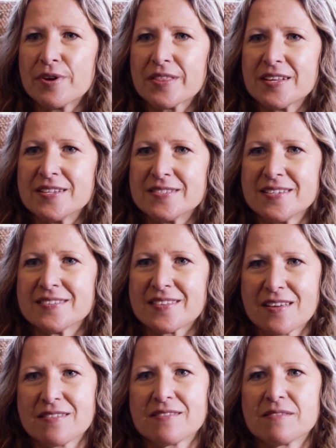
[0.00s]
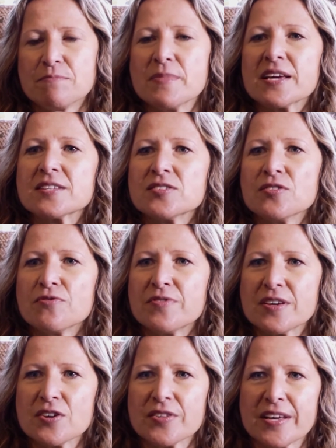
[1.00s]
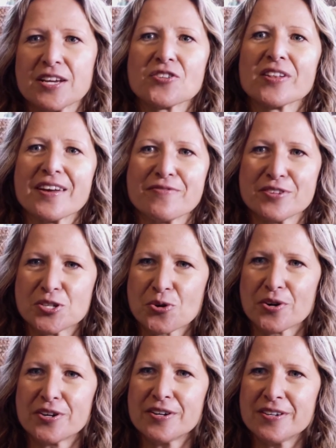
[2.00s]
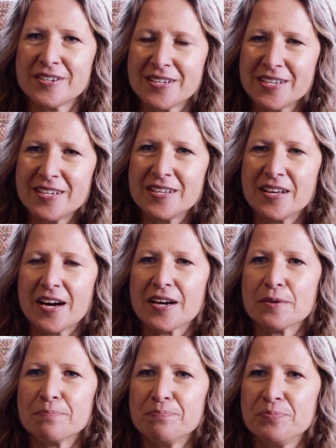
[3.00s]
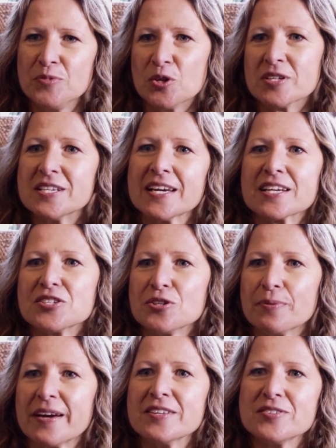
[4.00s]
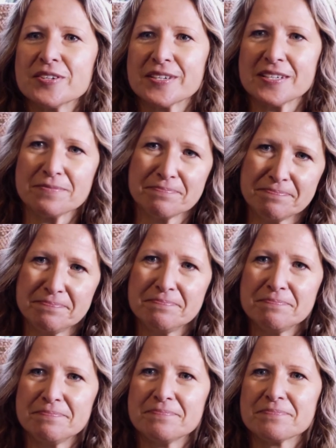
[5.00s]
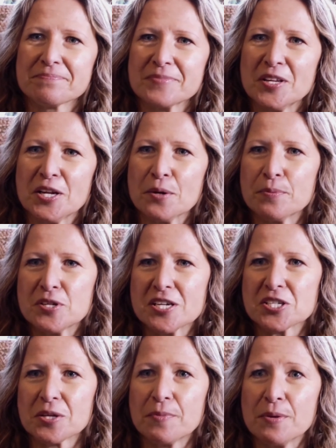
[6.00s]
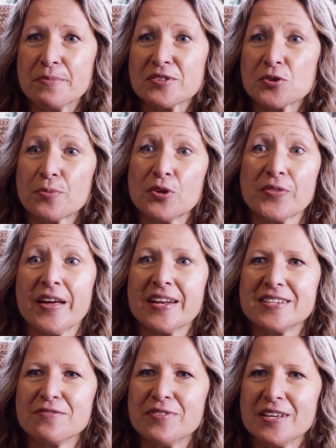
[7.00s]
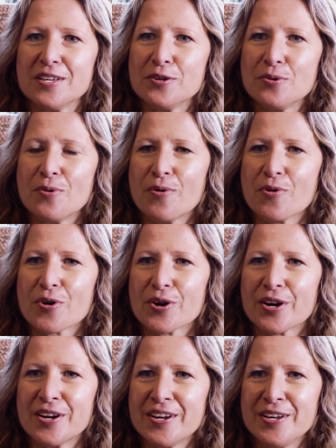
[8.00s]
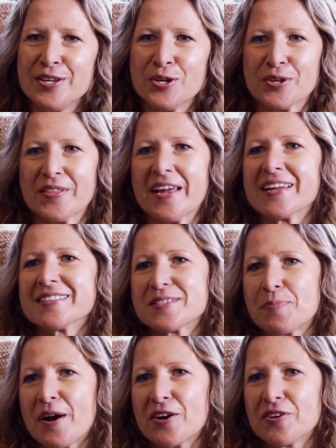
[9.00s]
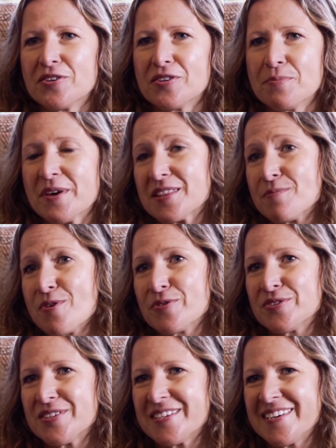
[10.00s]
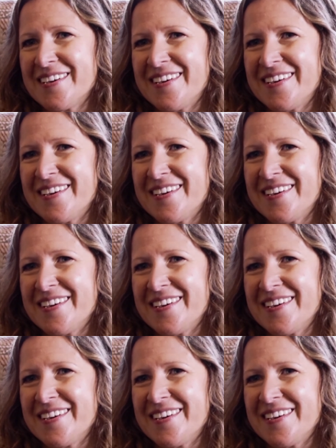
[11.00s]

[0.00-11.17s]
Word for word: with a disease that makes you feel like your life is shorter, um, you can take it two ways. You can, you know, potentially be miserable and let it defeat you, or you can let it inspire you to make the most.